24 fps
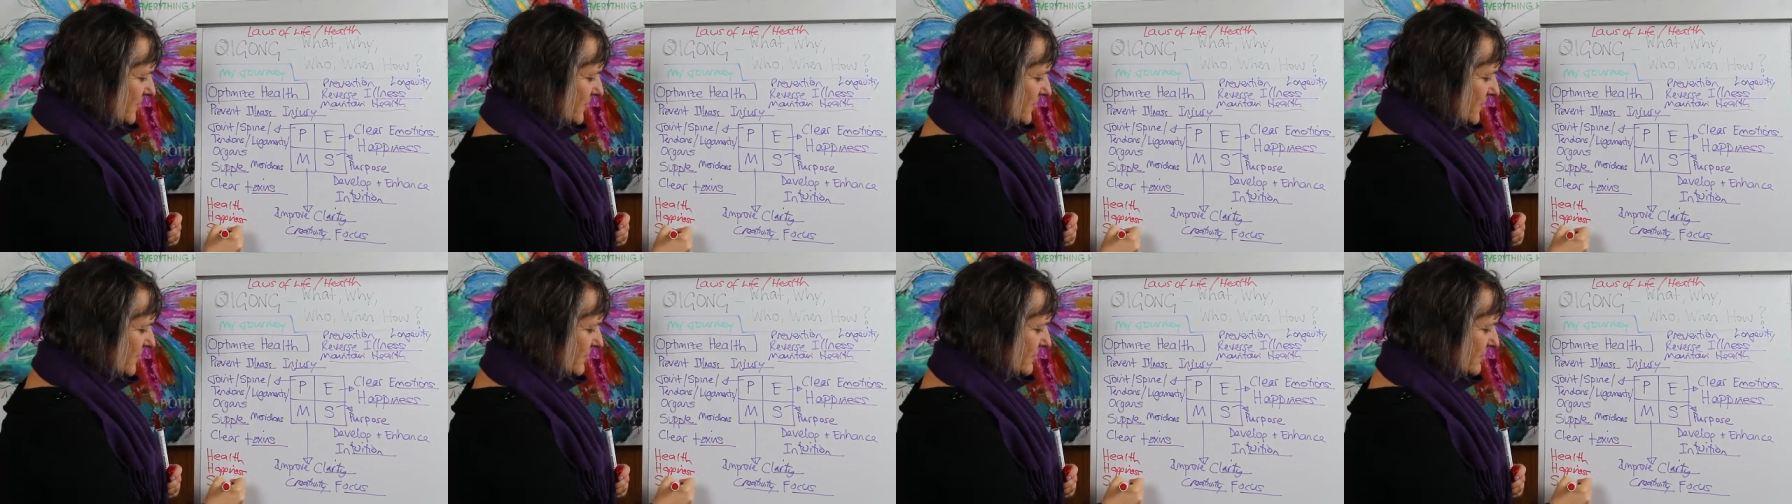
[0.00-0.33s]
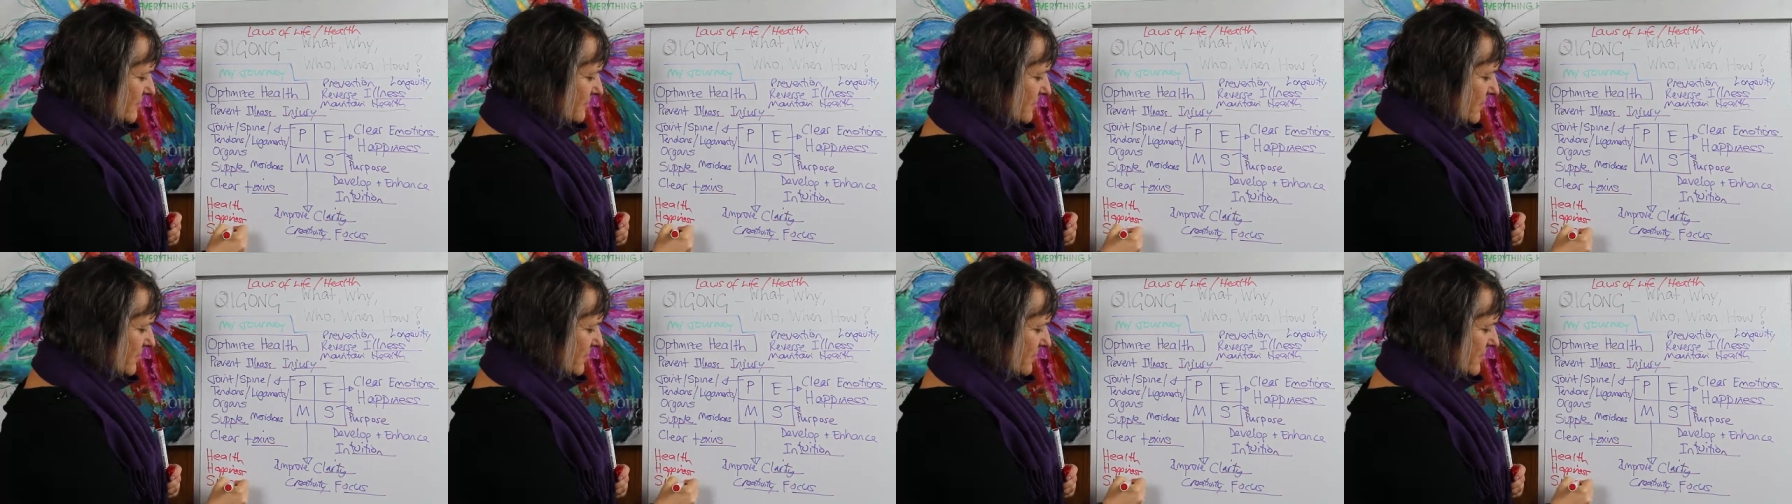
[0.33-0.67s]

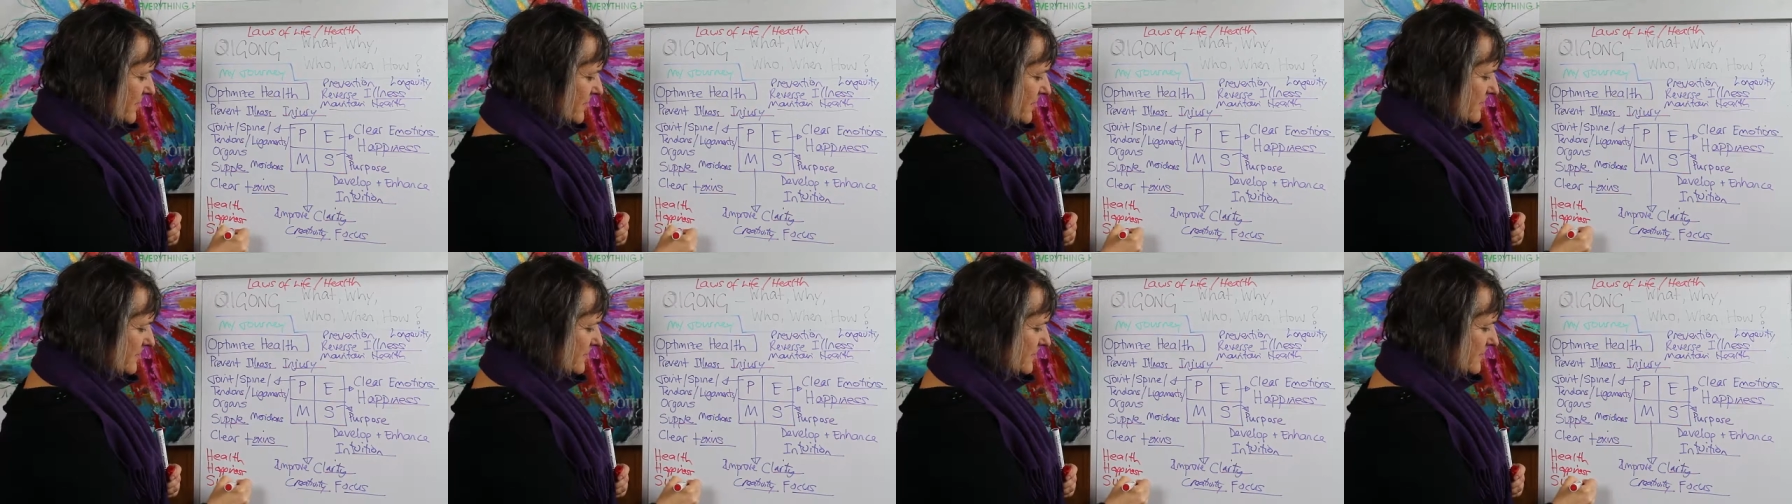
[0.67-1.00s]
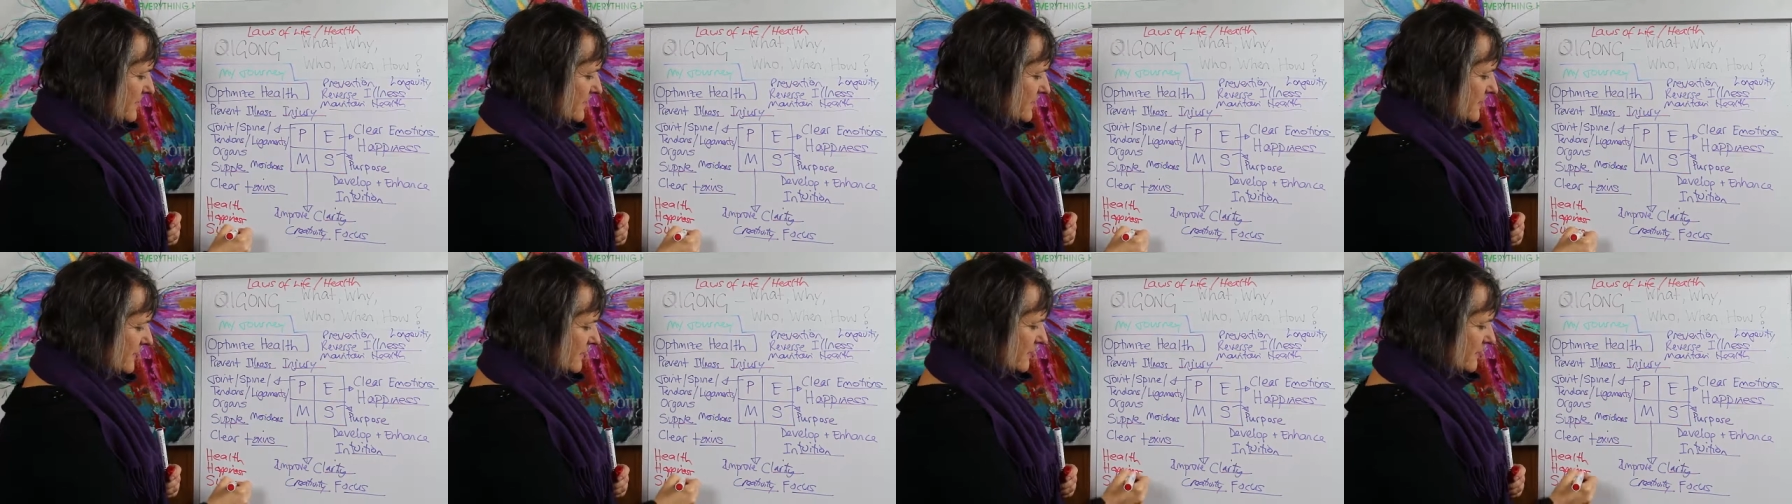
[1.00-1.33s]

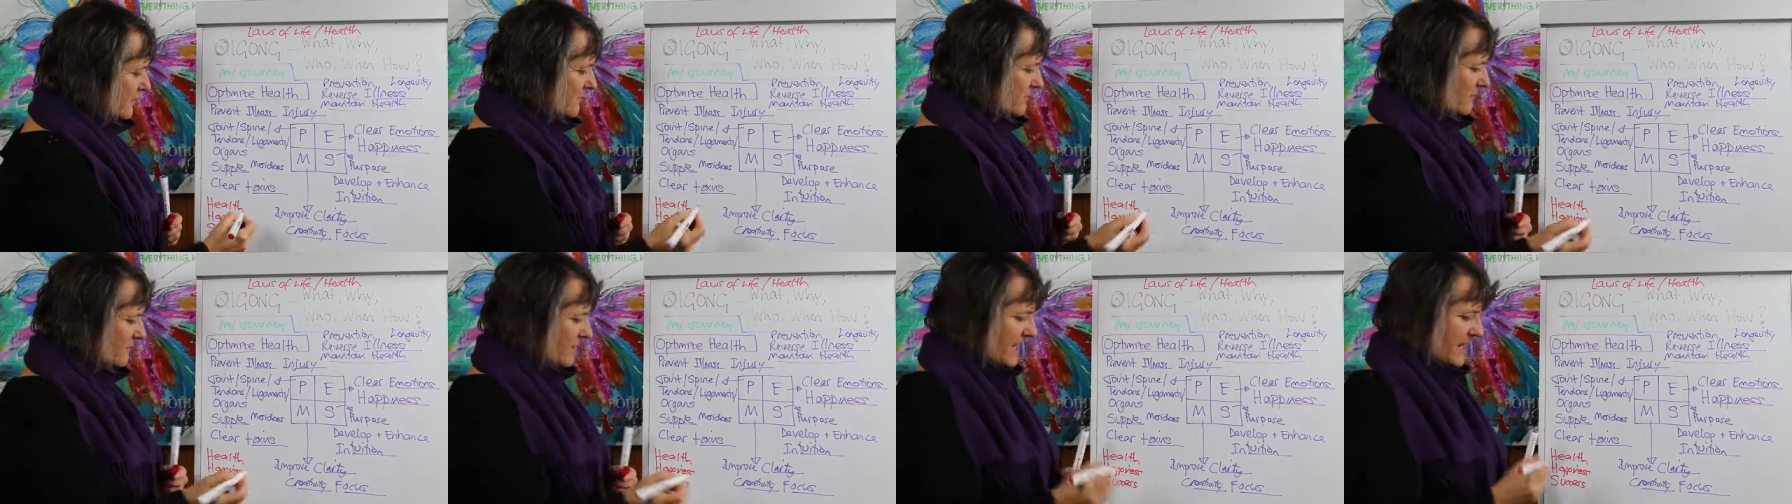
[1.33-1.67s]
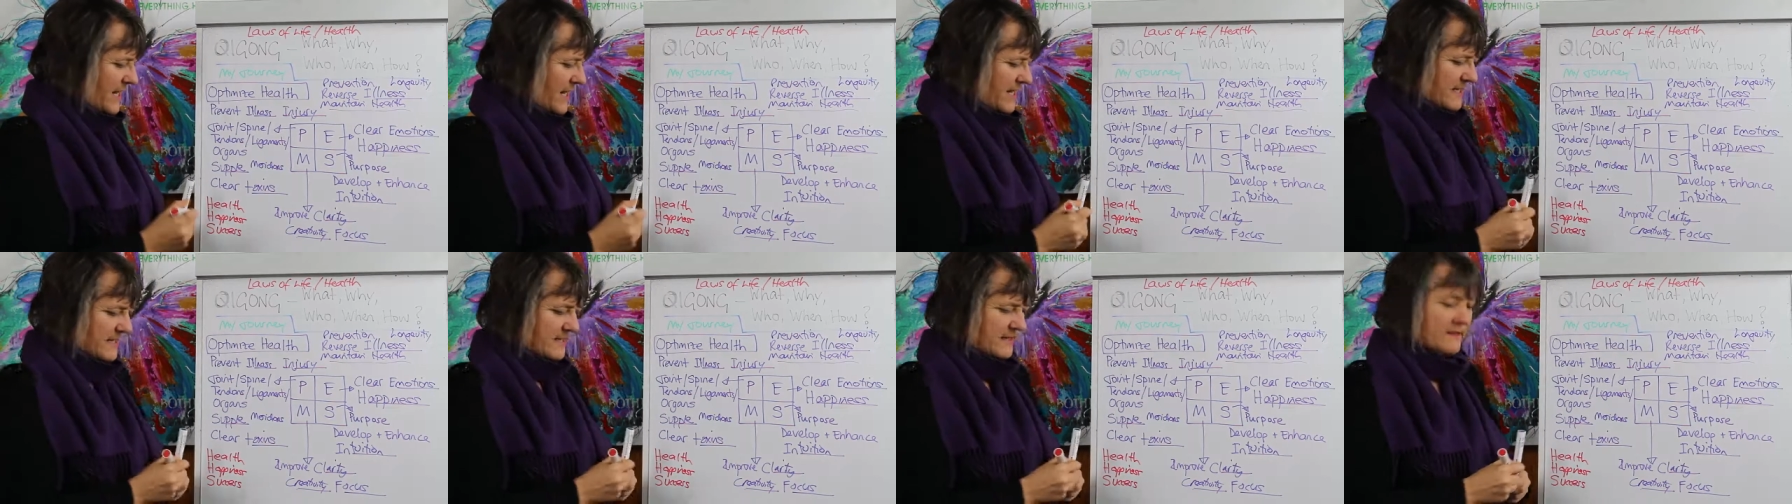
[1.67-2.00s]
experience and
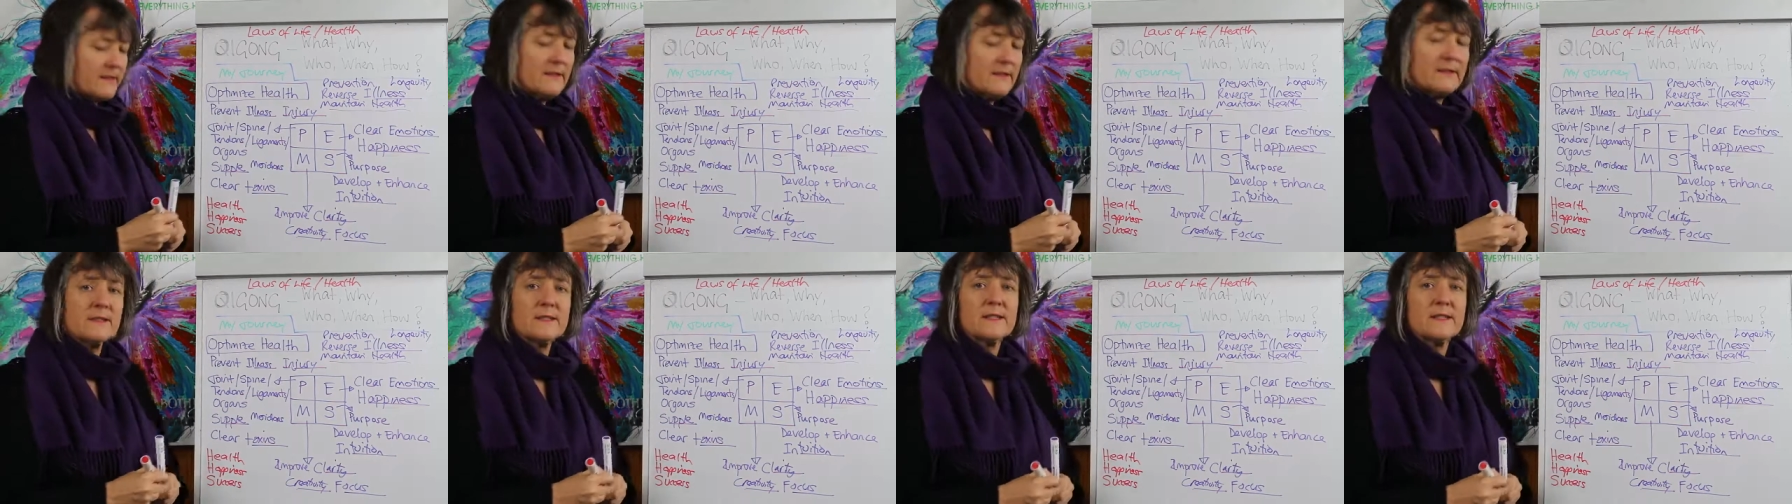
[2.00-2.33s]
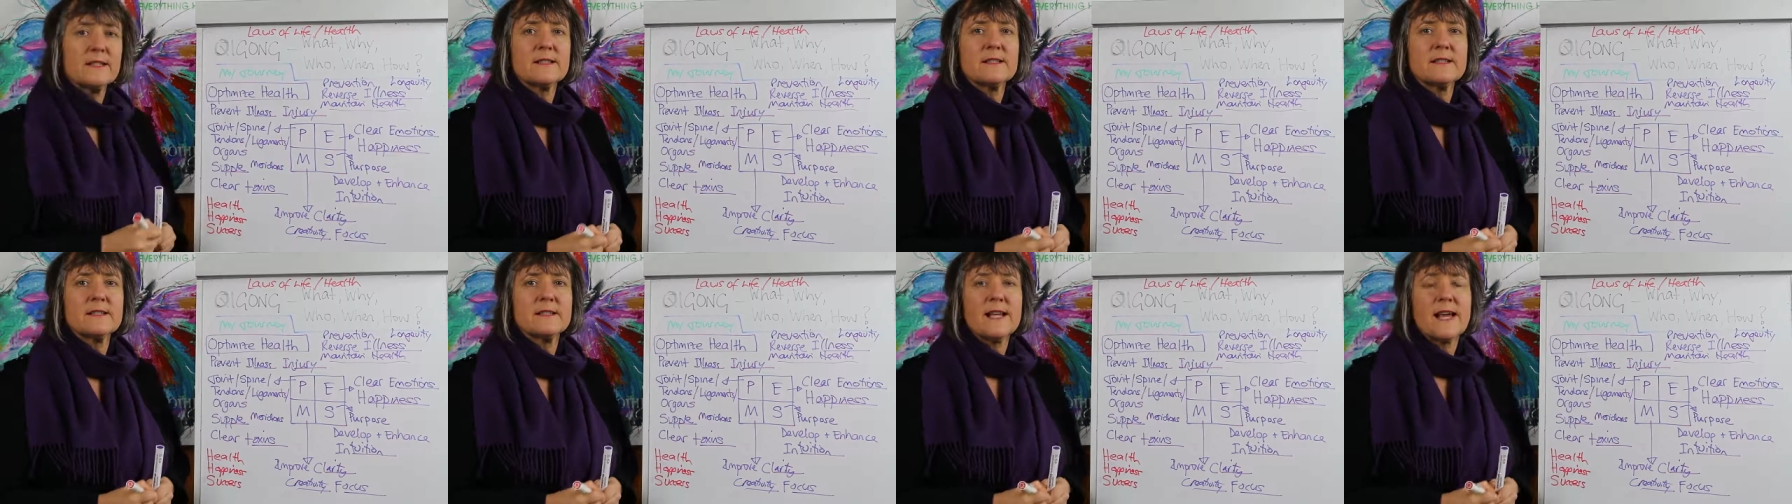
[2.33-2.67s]
create
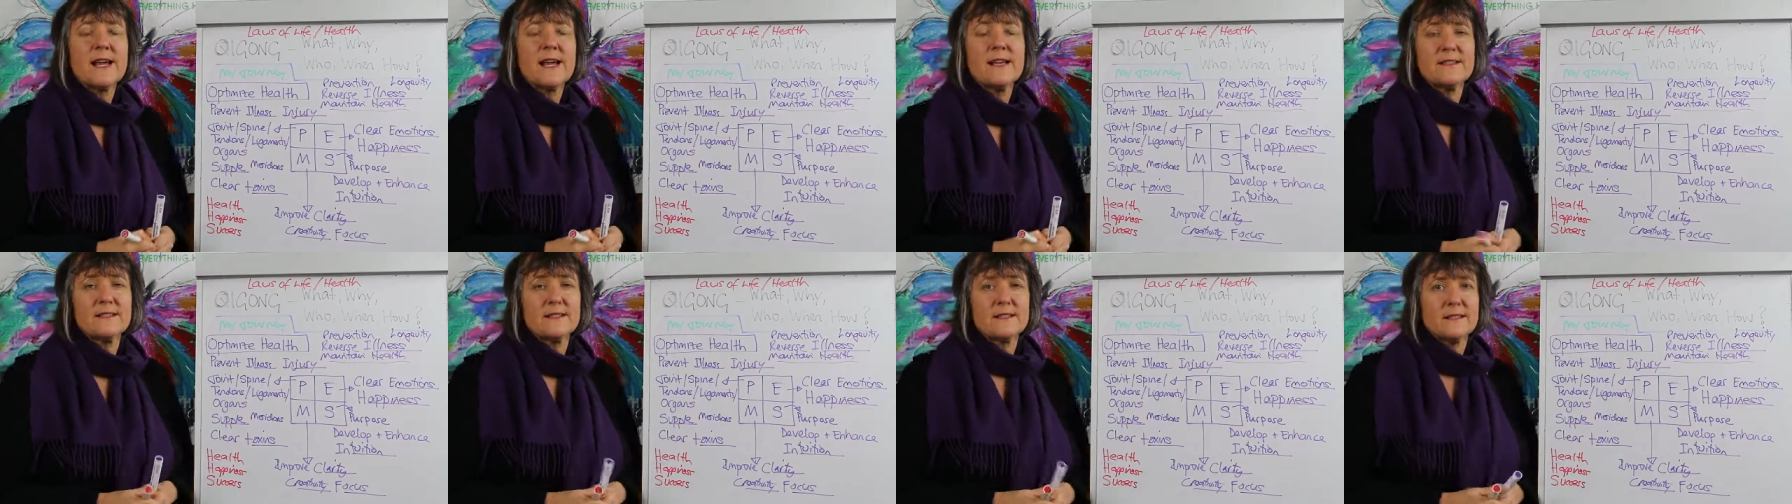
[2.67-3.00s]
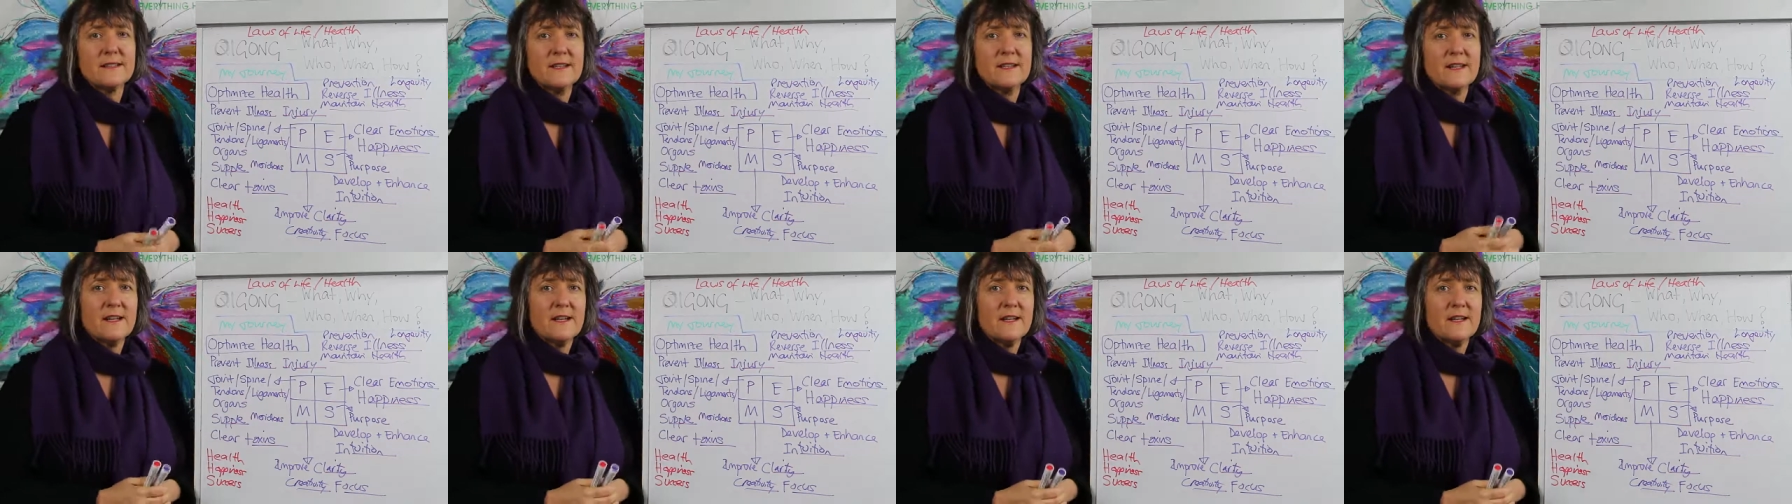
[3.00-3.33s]

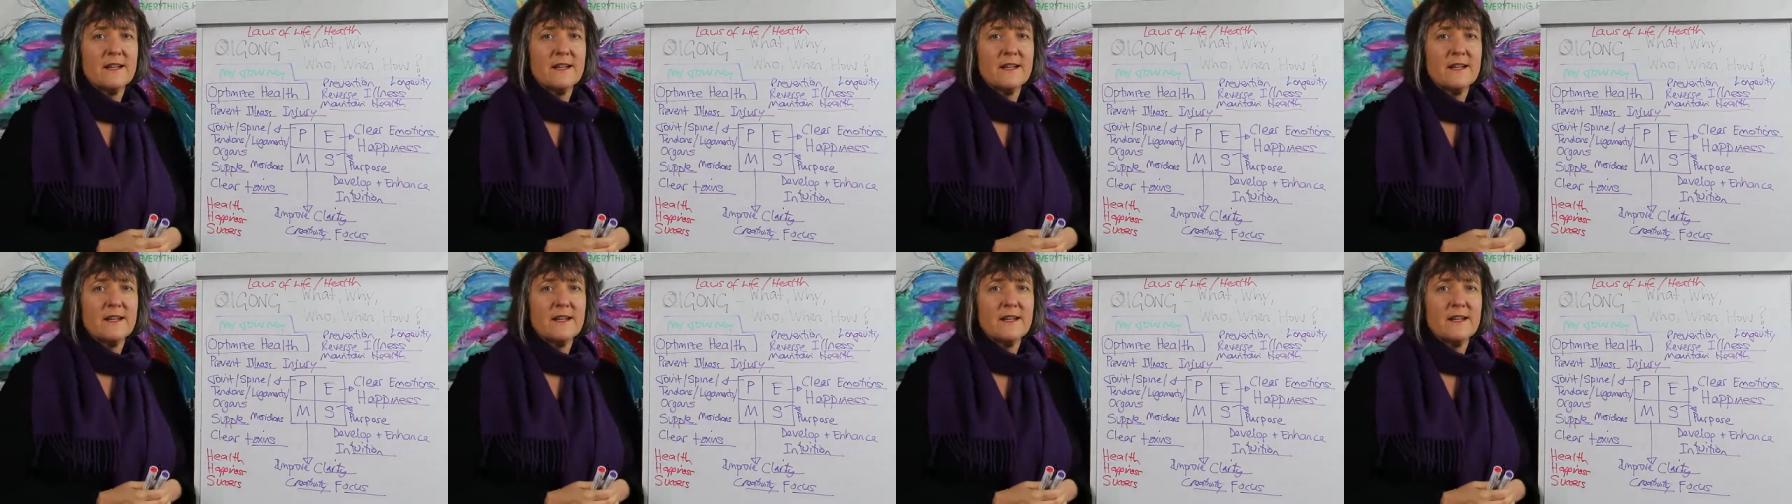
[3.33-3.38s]
success